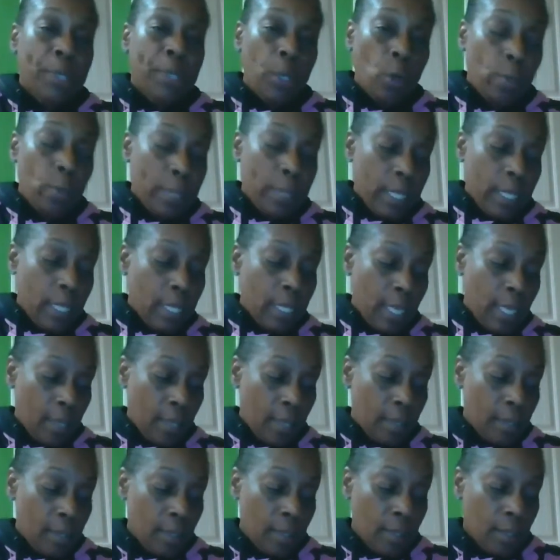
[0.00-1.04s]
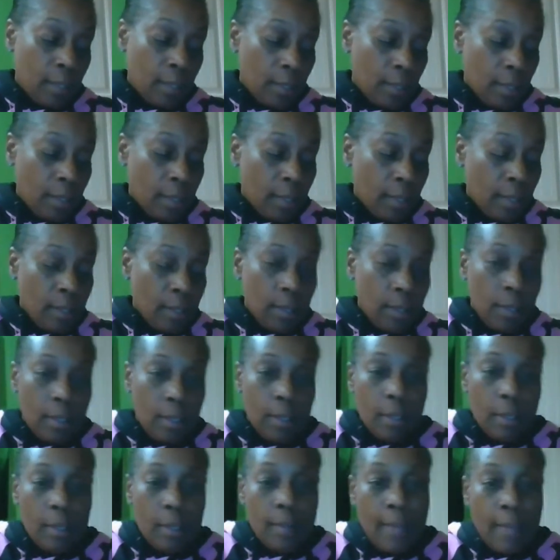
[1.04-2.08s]
puberty yet.
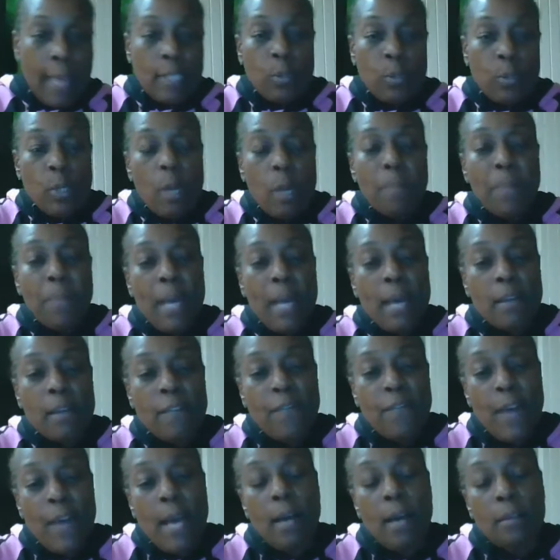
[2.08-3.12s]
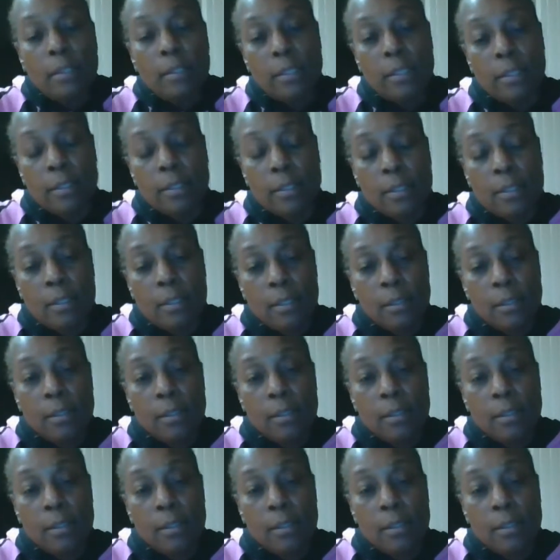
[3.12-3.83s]
That's what a pedophile is.